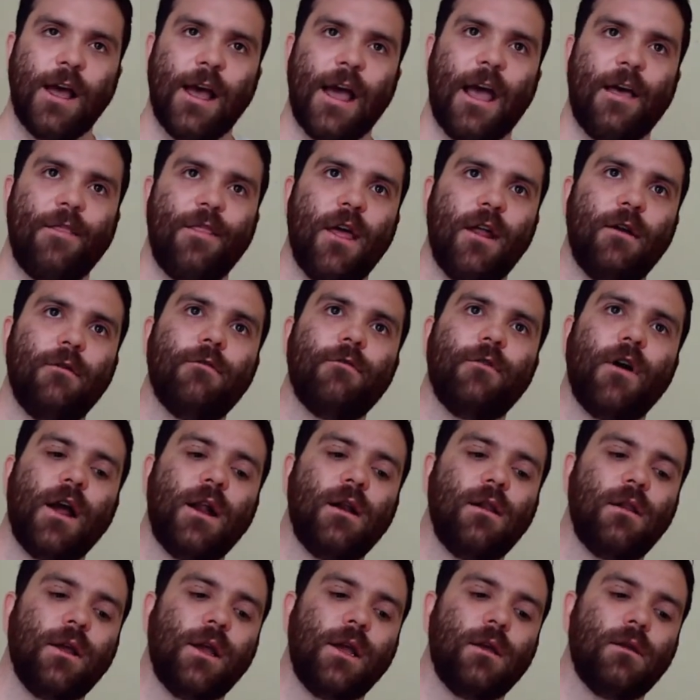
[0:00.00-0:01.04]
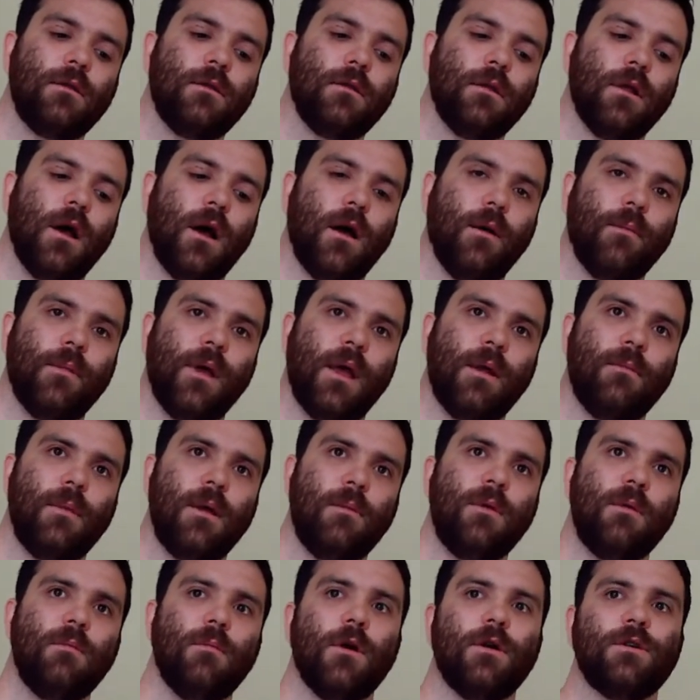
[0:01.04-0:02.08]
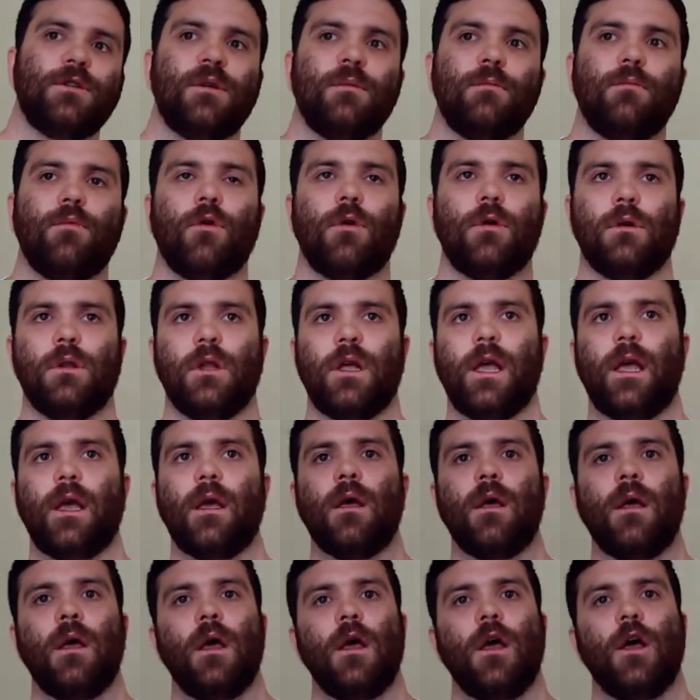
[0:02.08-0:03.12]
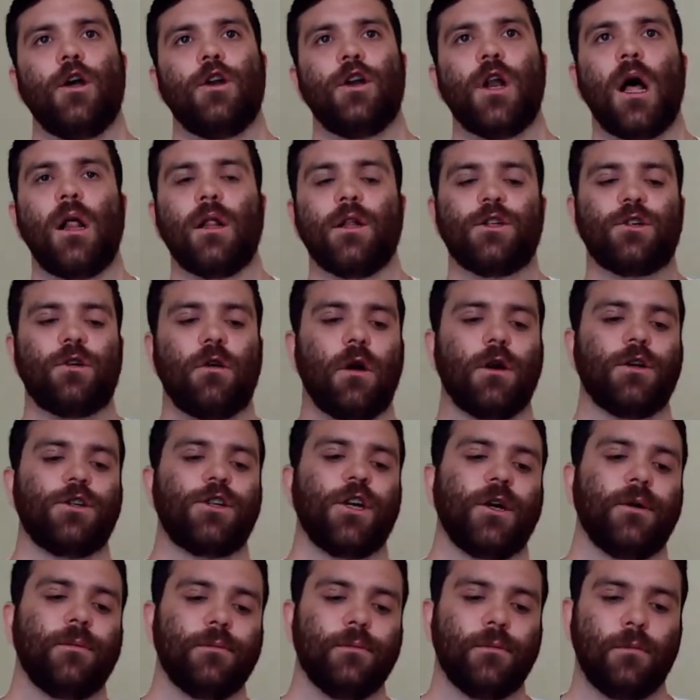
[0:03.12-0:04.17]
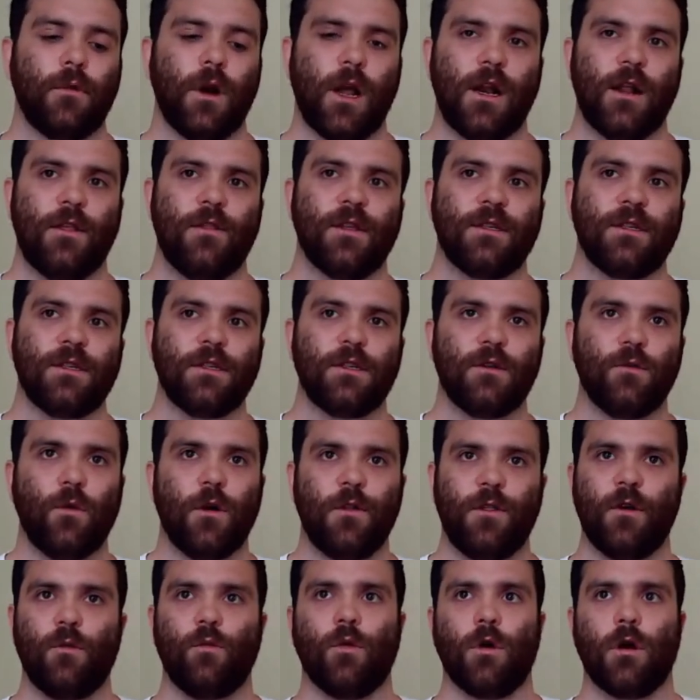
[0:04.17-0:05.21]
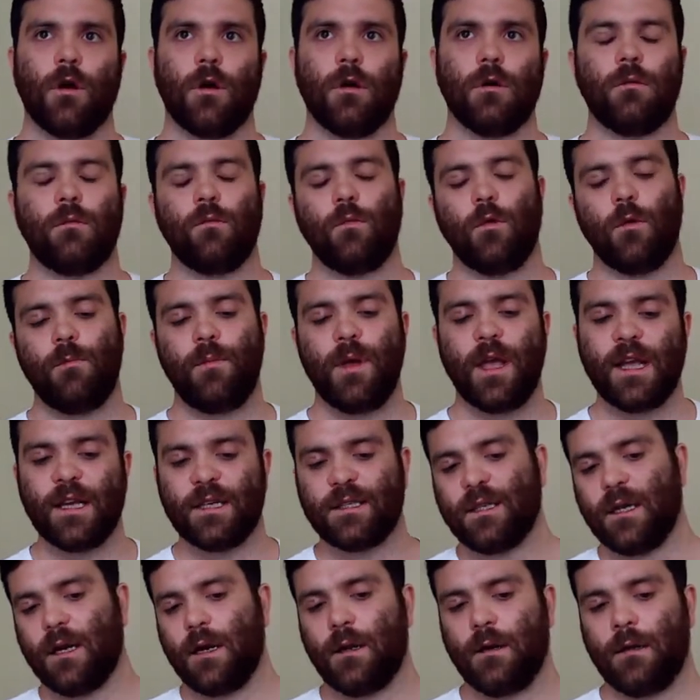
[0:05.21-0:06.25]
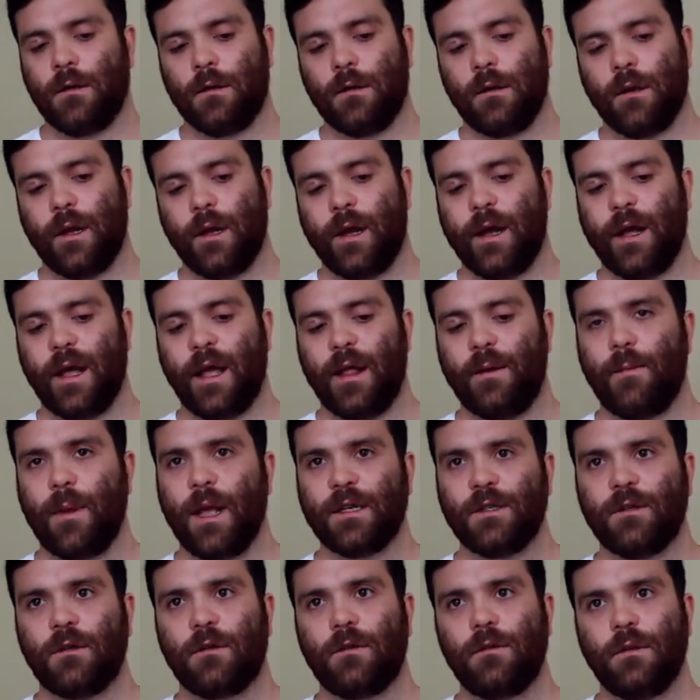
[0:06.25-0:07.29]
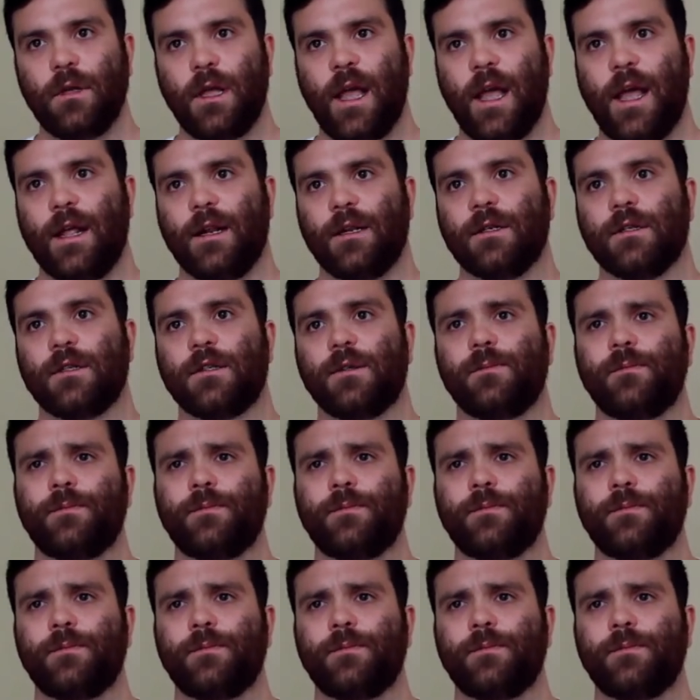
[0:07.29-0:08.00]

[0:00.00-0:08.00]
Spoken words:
And then finally, and maybe most importantly, knowledge crunching, right? And this is the one that we're biggest on at MANTL. And